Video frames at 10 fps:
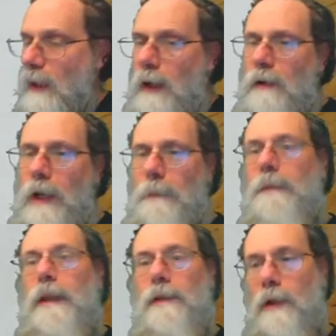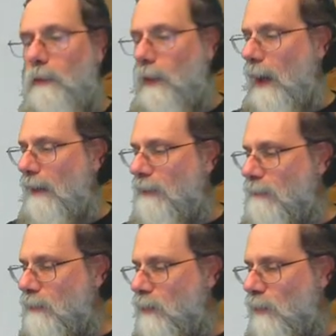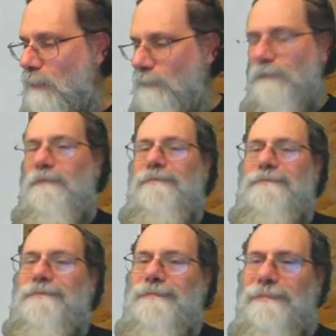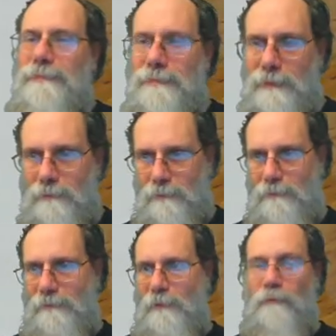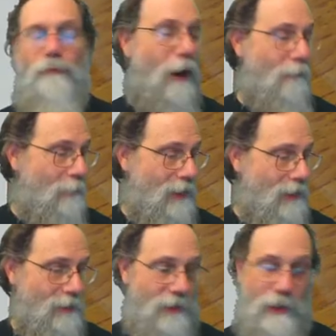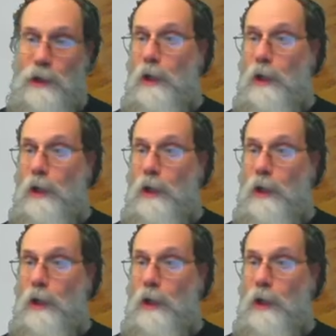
Okay, so I've given you sort of rough pictures here